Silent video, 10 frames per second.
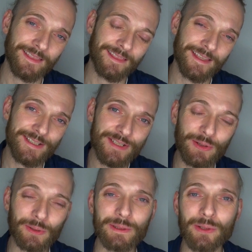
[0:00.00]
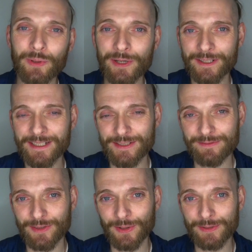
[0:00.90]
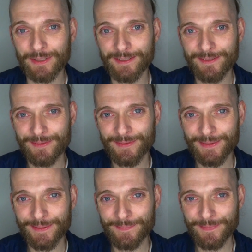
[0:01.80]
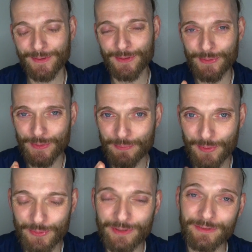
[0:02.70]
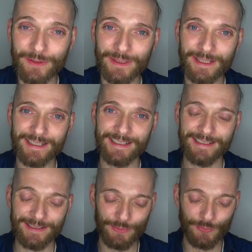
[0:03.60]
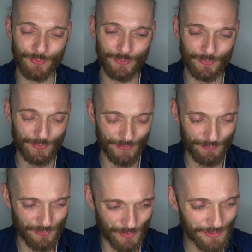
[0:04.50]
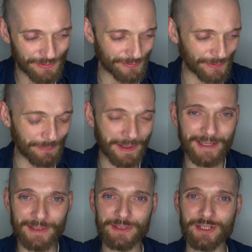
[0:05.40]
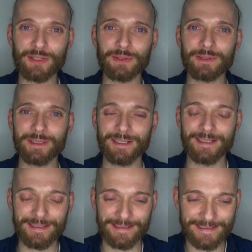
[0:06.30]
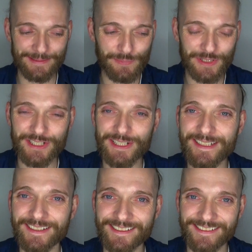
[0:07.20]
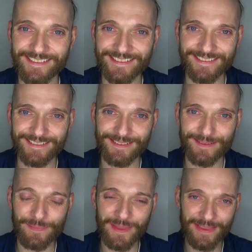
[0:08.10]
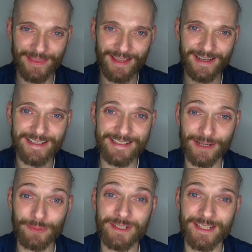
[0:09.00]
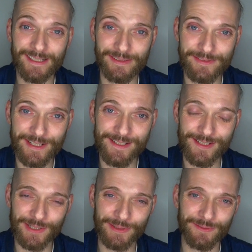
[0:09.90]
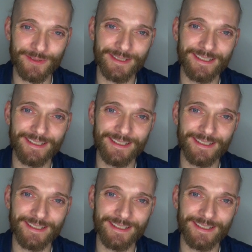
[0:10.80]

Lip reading: This is all the workings of God through the beautiful, beautiful biological machine that is ourselves, His children.